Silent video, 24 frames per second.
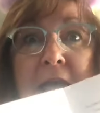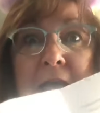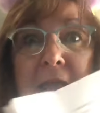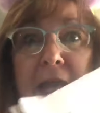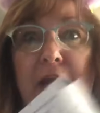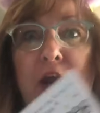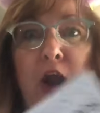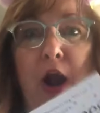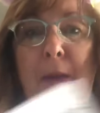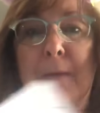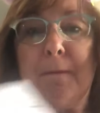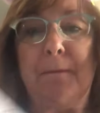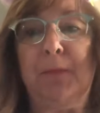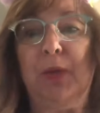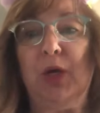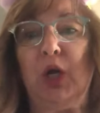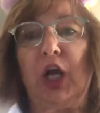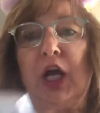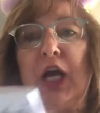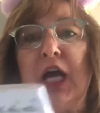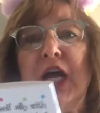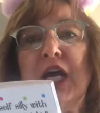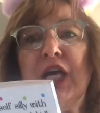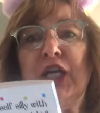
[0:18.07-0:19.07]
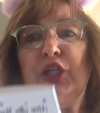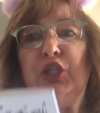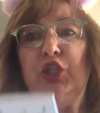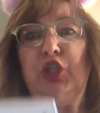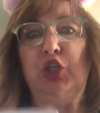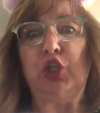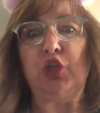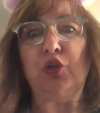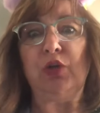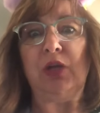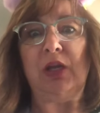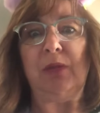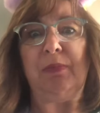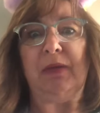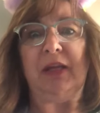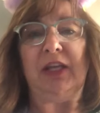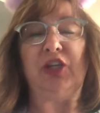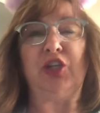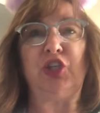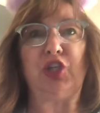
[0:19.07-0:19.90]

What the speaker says: in our book, Junie B.